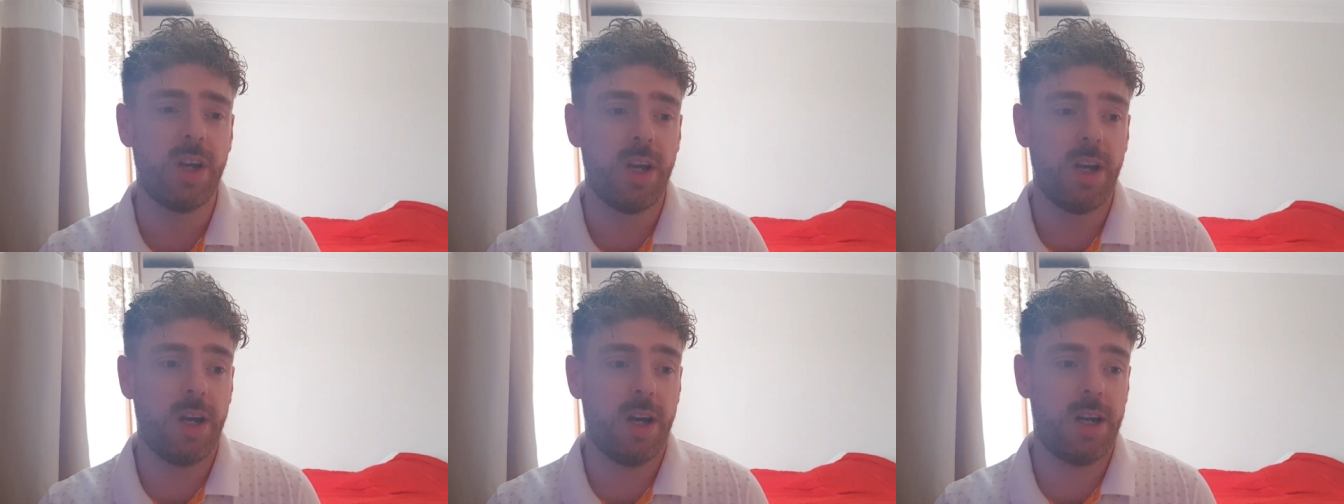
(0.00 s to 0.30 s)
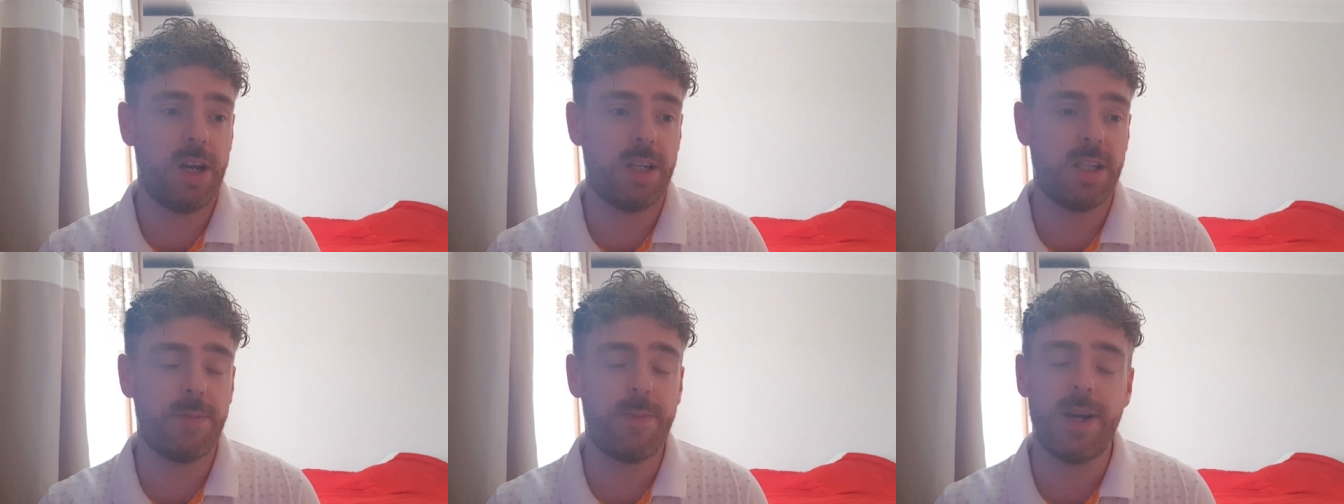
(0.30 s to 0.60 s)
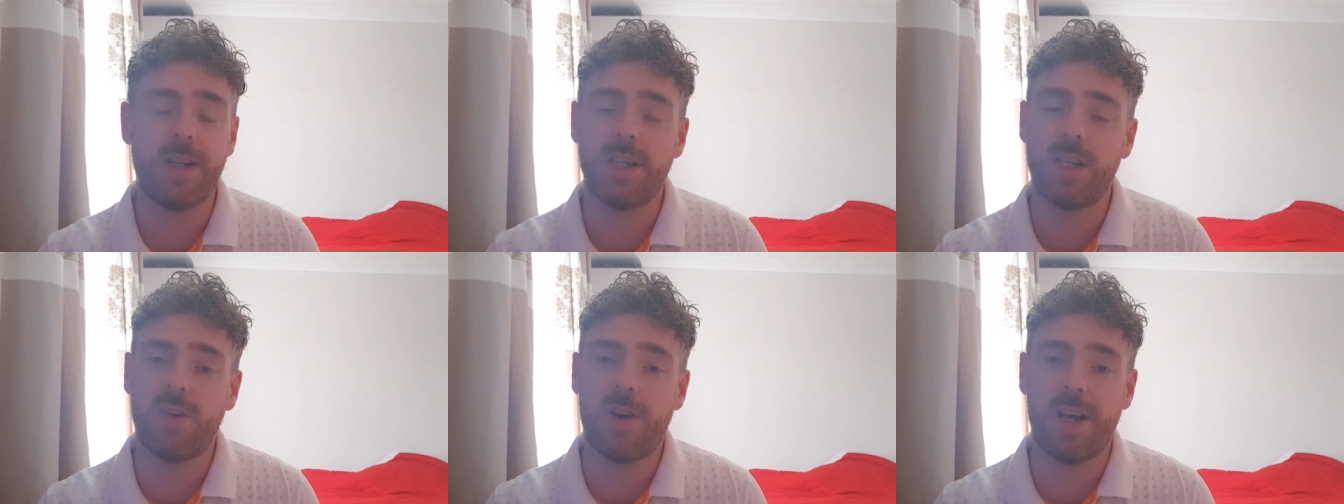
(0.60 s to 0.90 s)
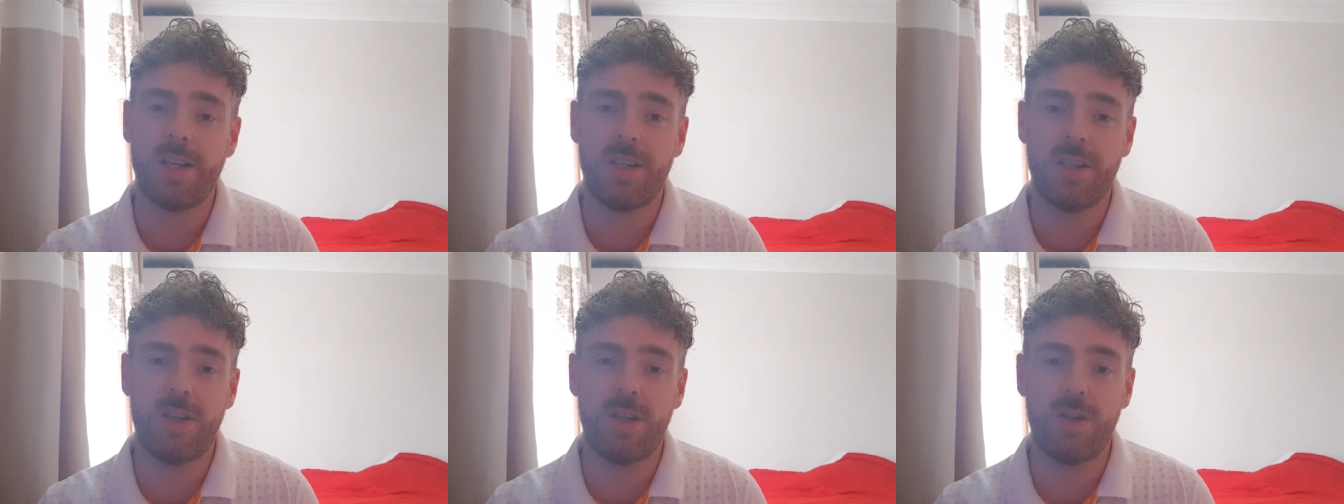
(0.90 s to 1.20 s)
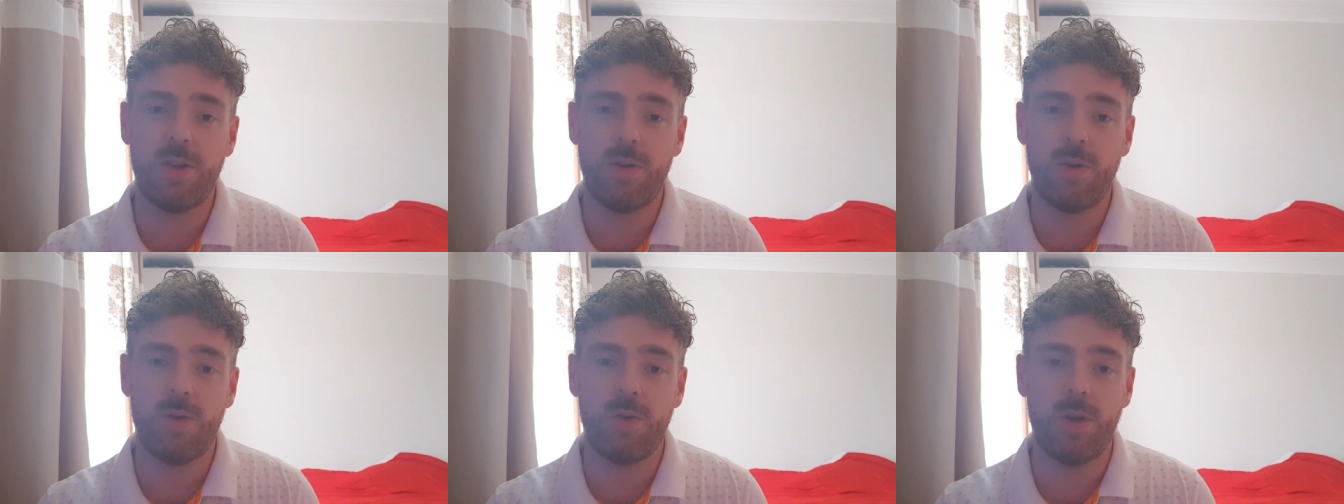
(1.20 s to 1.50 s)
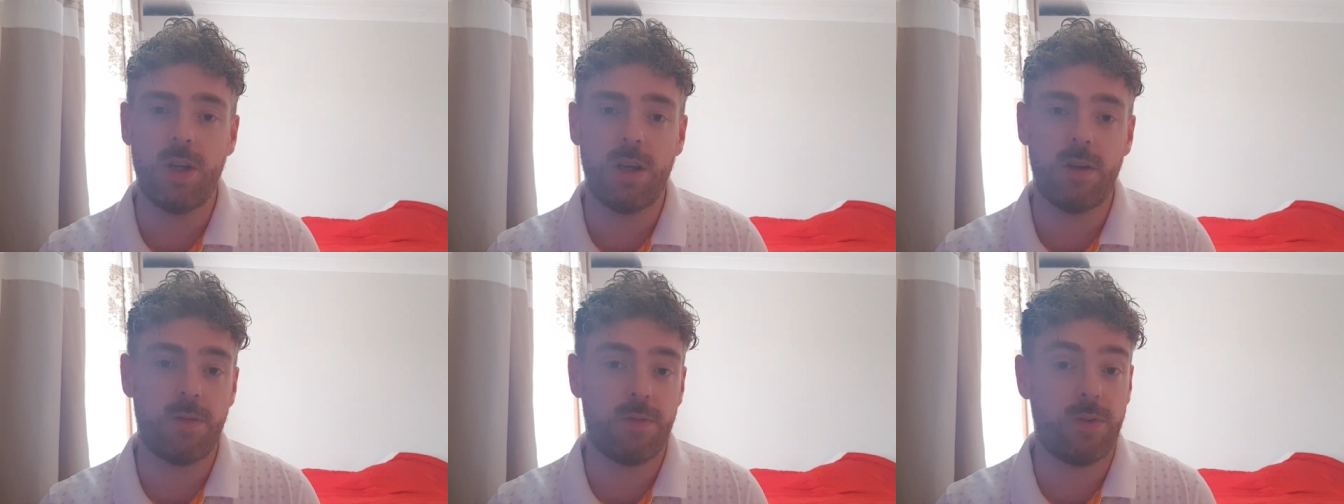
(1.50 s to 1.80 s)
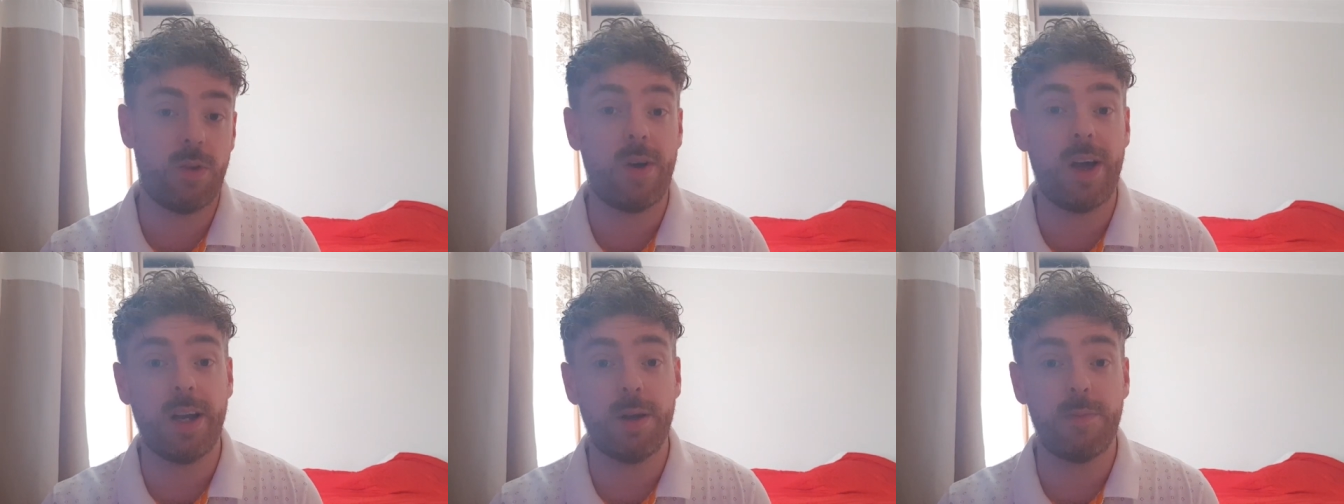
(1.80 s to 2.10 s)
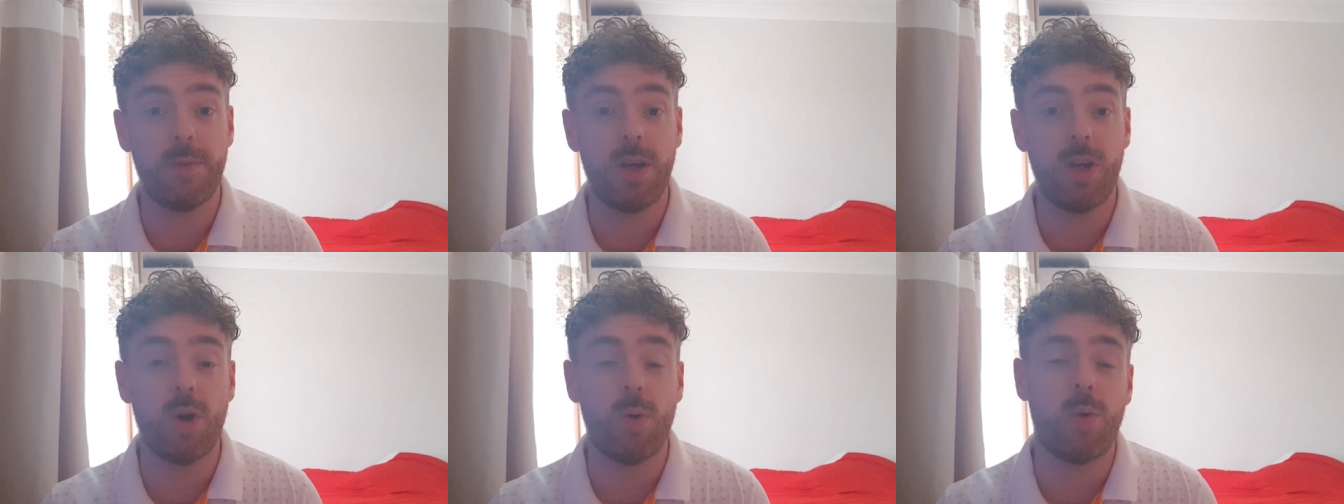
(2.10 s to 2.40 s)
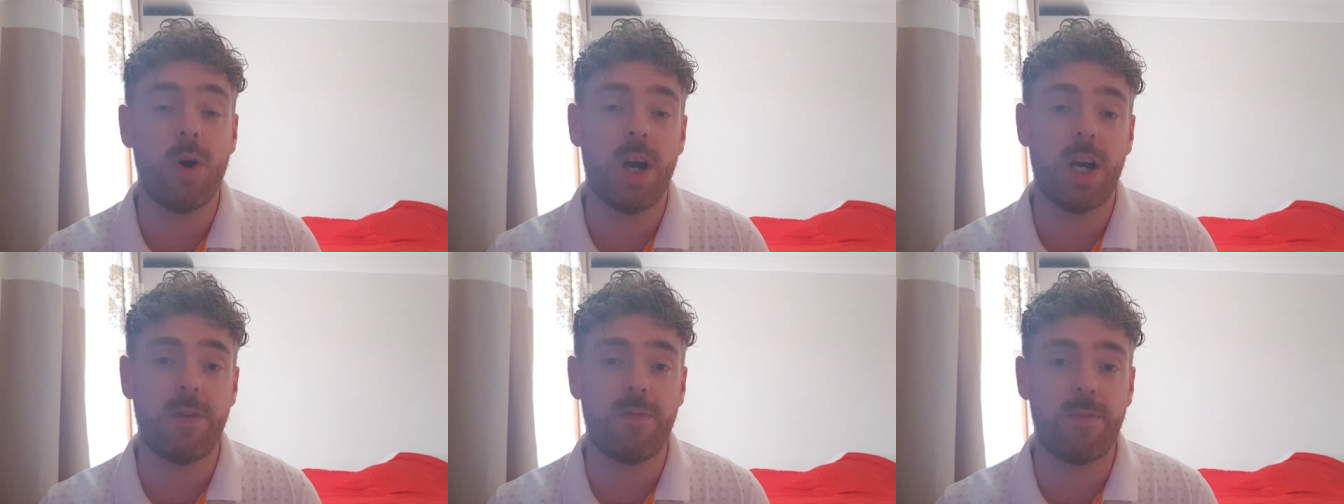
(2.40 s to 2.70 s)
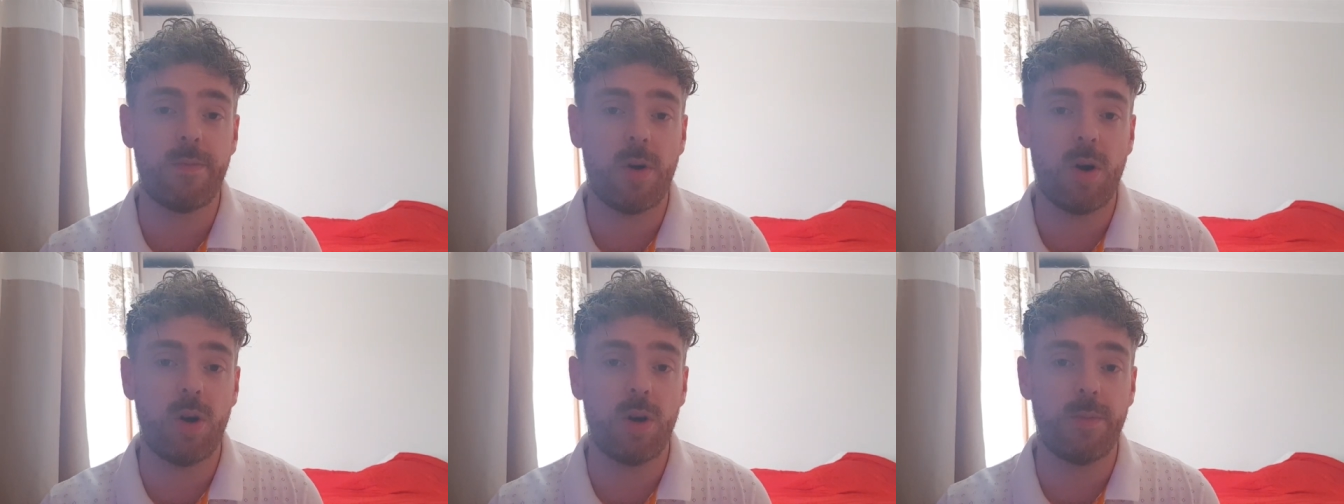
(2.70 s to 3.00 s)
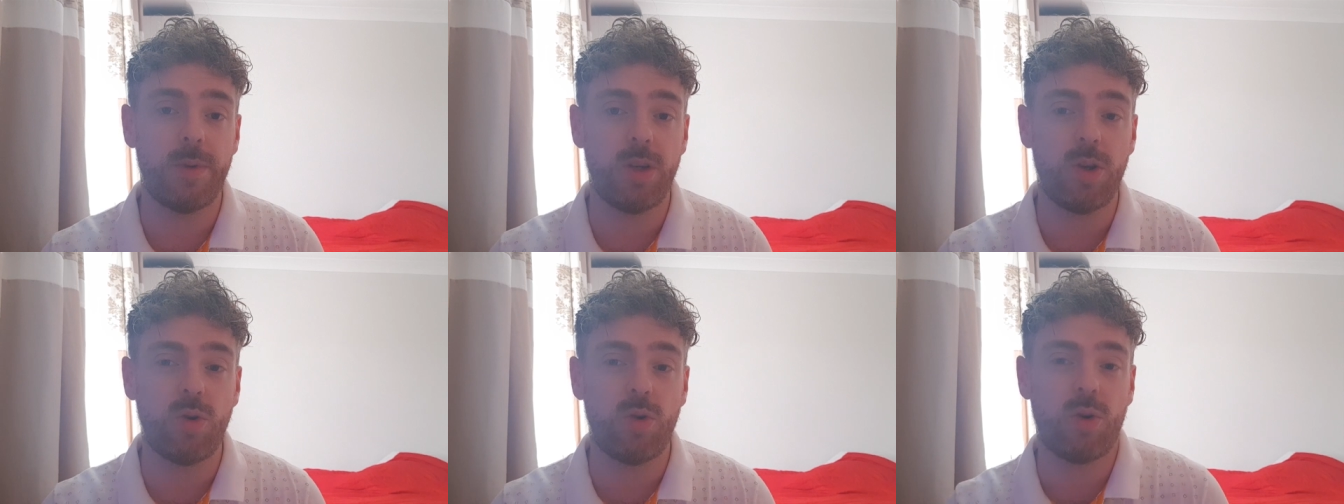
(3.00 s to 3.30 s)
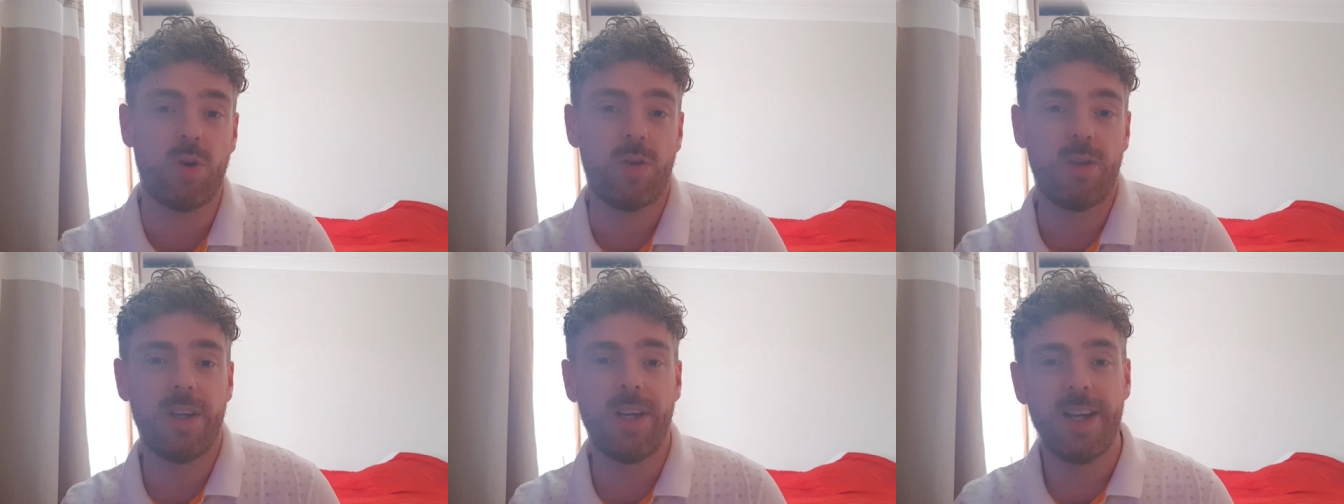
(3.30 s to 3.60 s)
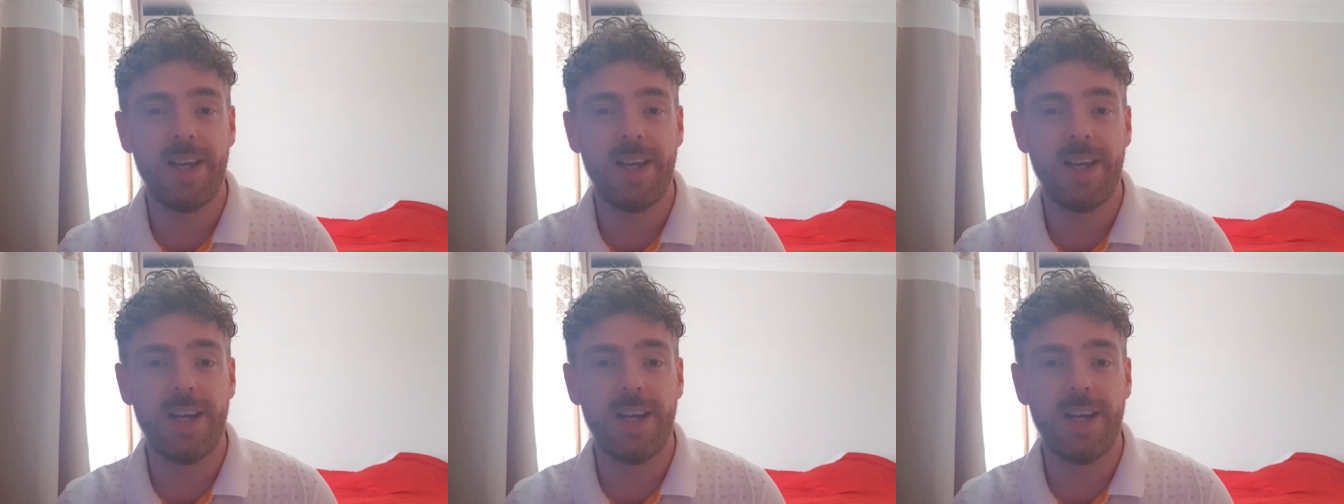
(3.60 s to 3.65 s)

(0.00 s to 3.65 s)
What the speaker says: and there's some exercises to do if, like me, you're working from home and you've got